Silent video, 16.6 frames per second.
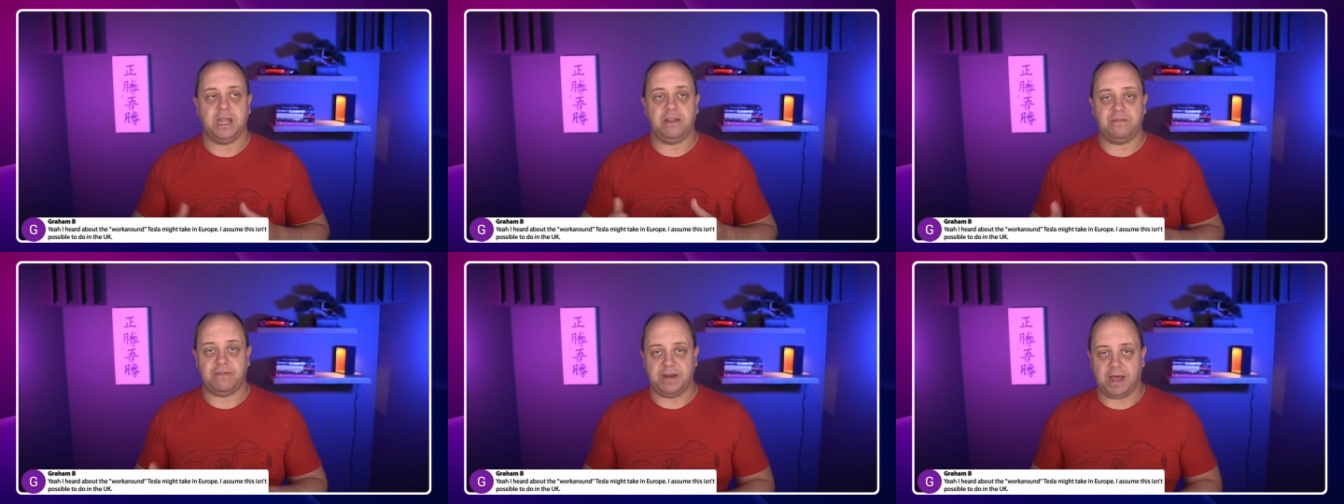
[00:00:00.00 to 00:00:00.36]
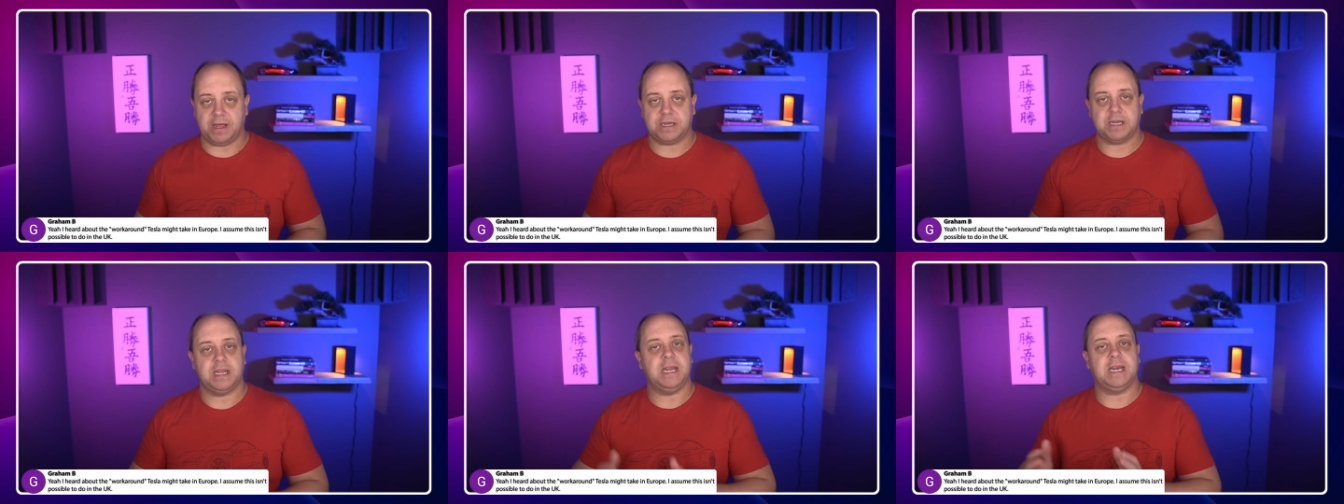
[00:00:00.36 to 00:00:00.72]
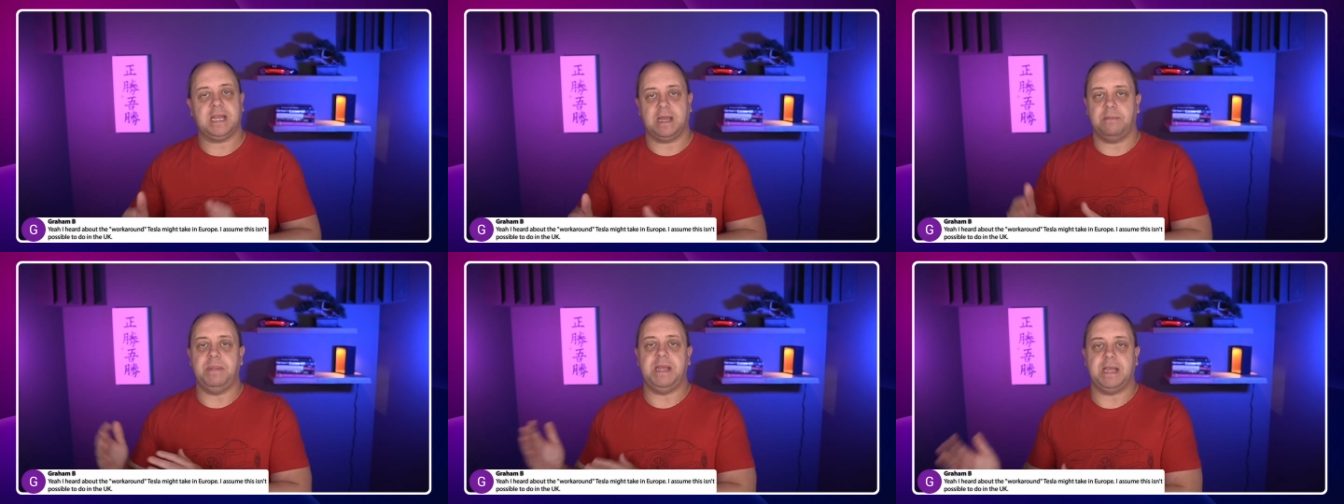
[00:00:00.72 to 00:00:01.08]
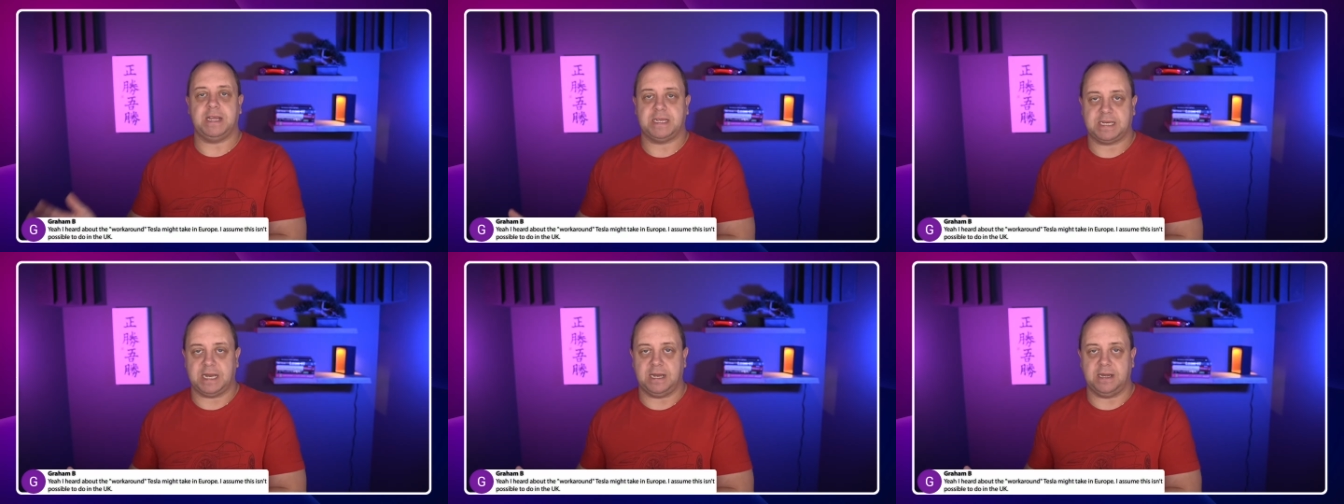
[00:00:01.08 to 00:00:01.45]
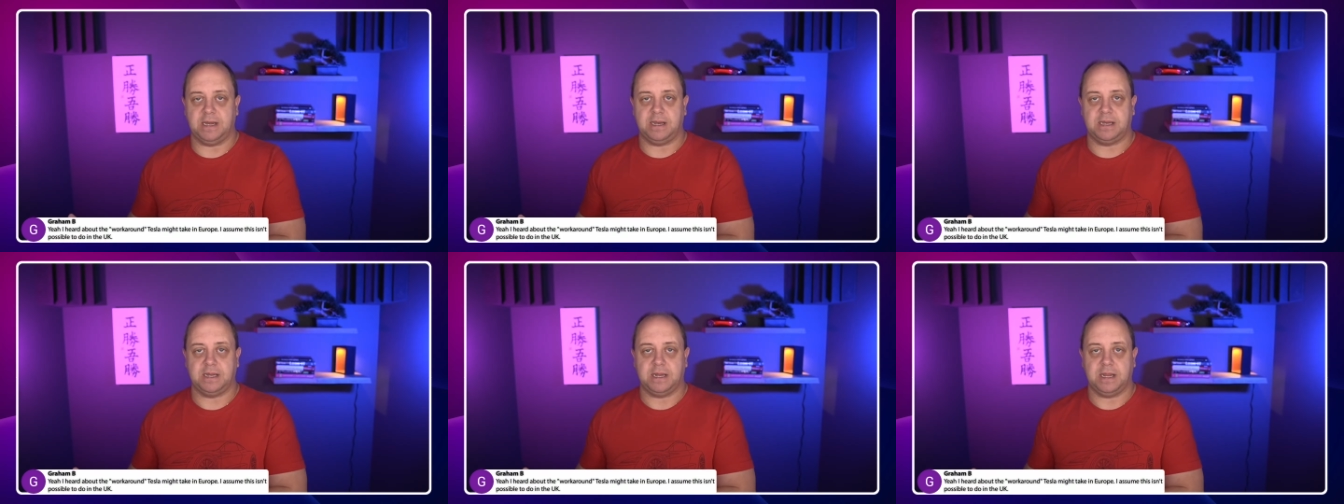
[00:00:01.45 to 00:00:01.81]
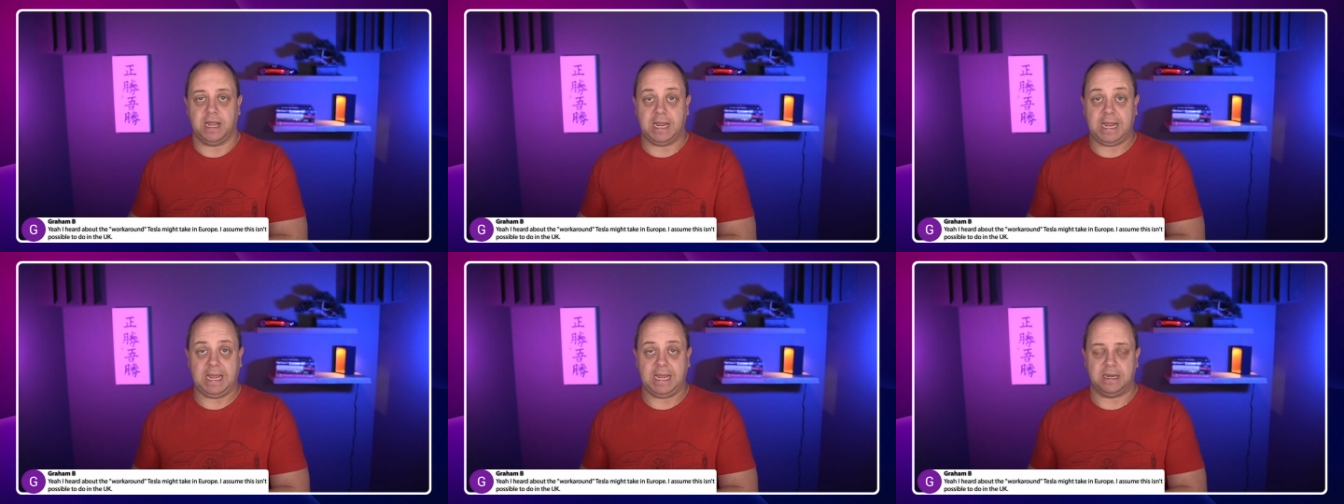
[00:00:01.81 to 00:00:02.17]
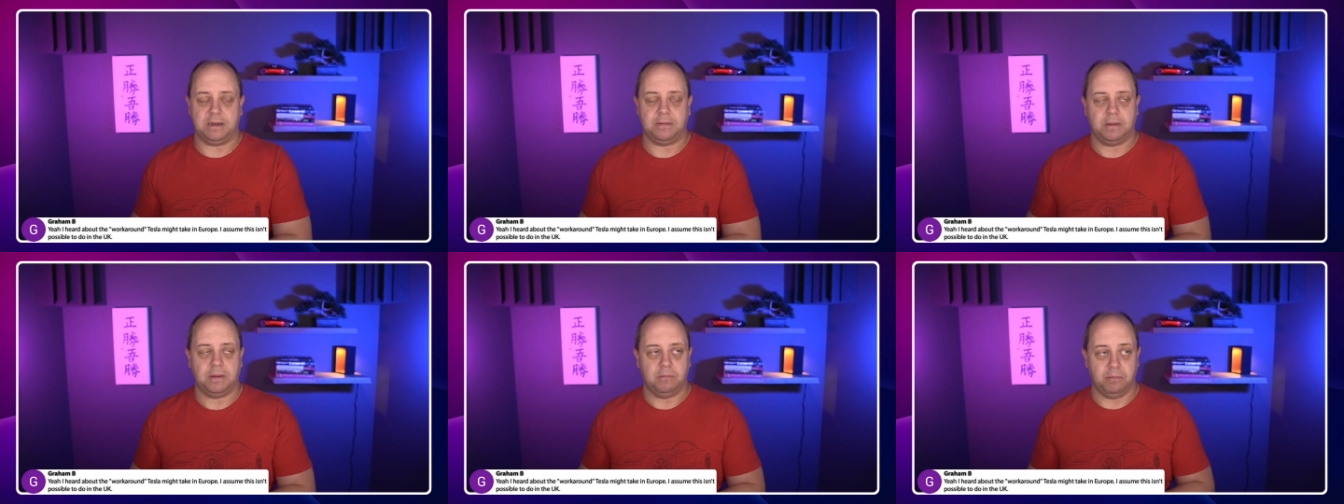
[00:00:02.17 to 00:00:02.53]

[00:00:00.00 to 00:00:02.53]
If not, it can be extended again.